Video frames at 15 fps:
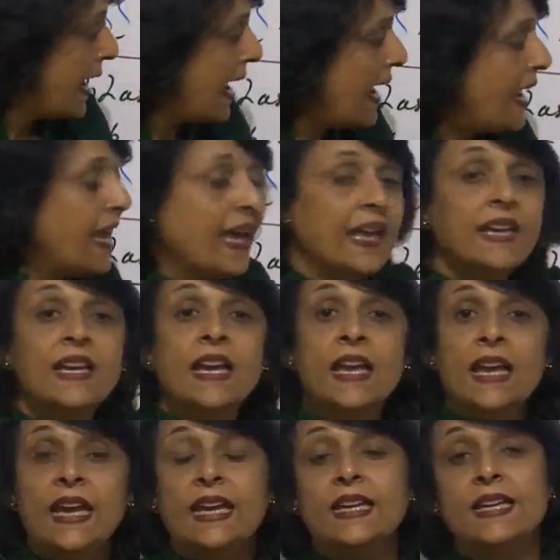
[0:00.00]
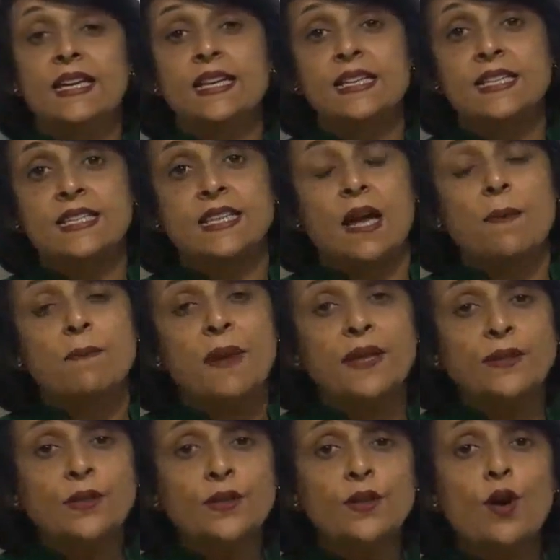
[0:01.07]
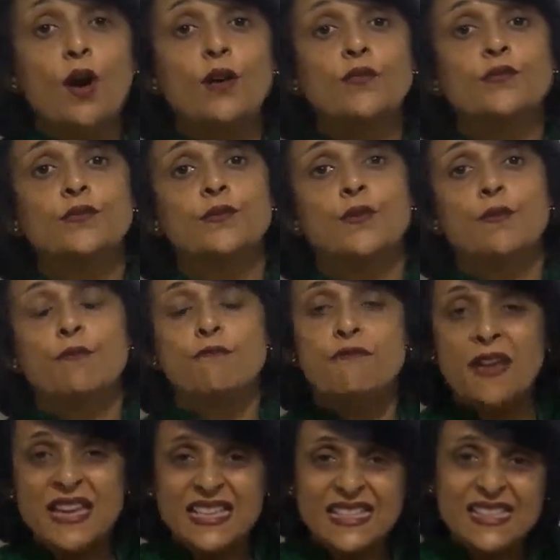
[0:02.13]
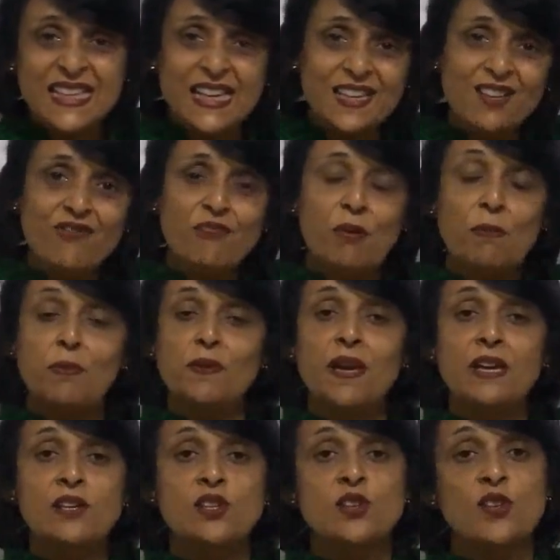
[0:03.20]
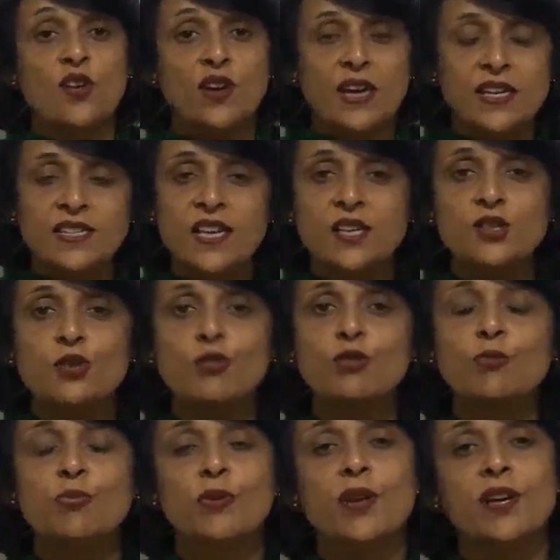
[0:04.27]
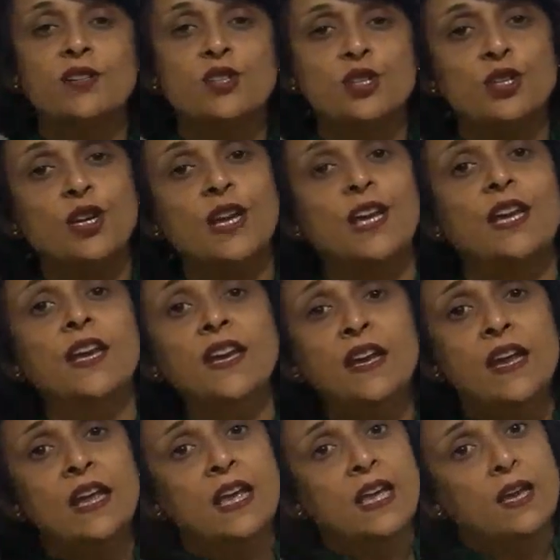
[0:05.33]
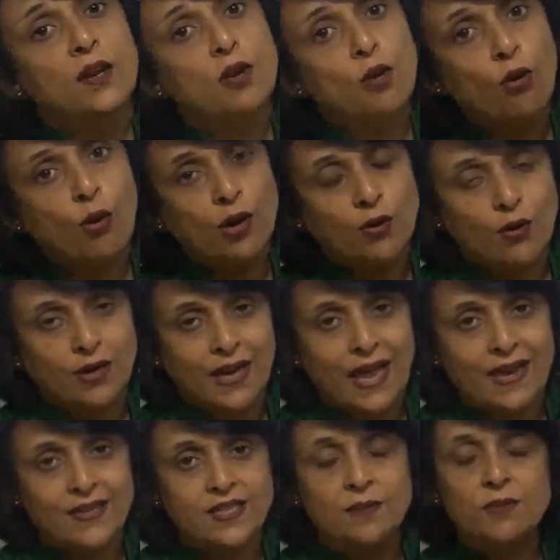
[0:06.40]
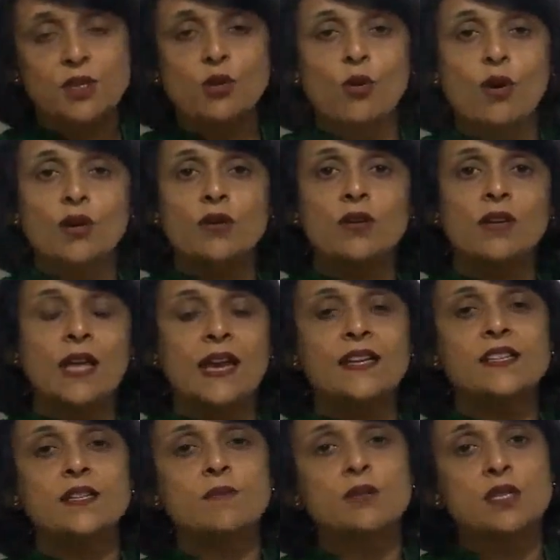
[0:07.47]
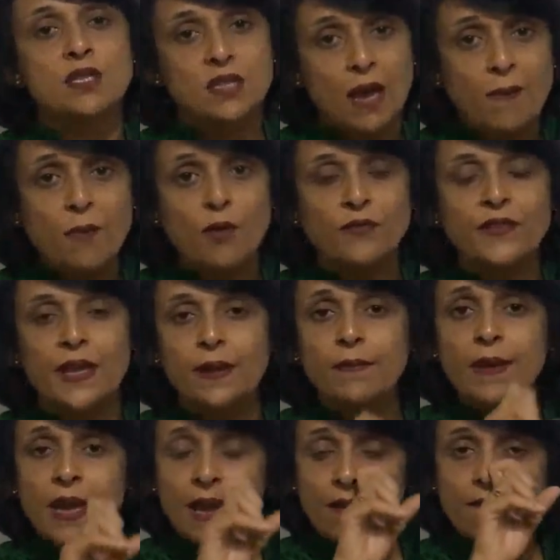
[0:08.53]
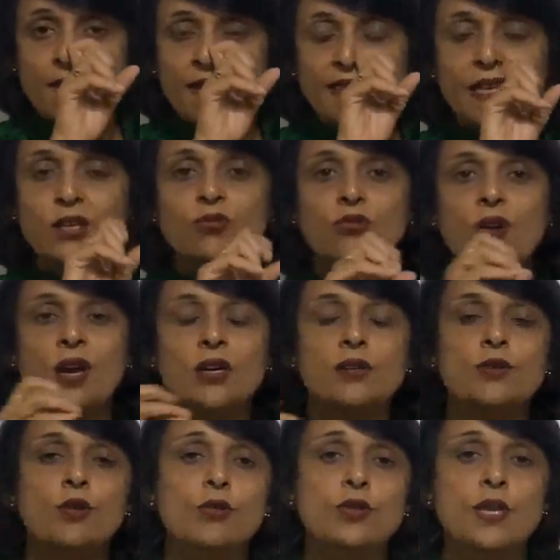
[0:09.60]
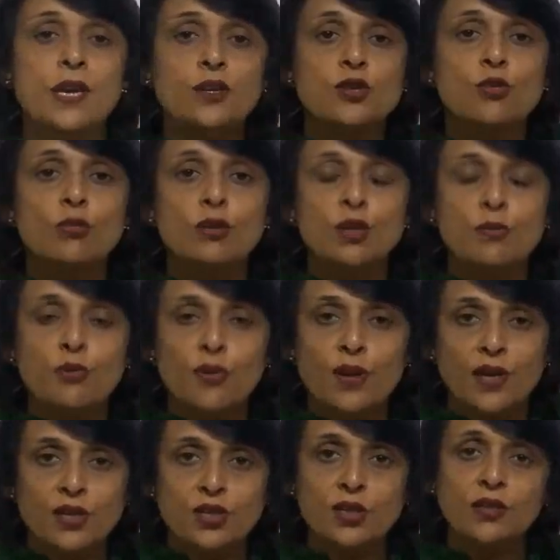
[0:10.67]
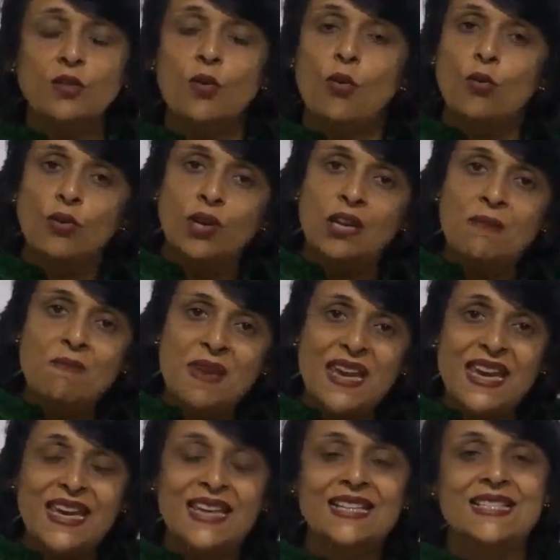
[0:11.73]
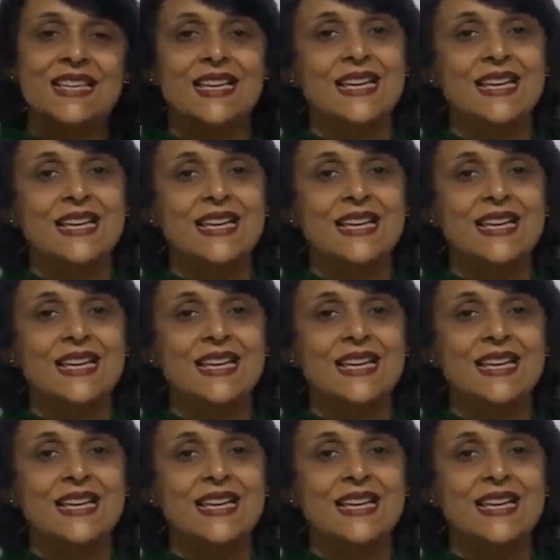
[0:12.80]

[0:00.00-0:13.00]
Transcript: And it is a method of vegetative propagation or asexual reproduction in lower organisms. Lower organisms, some of them, when they do not show sexual reproduction, the only means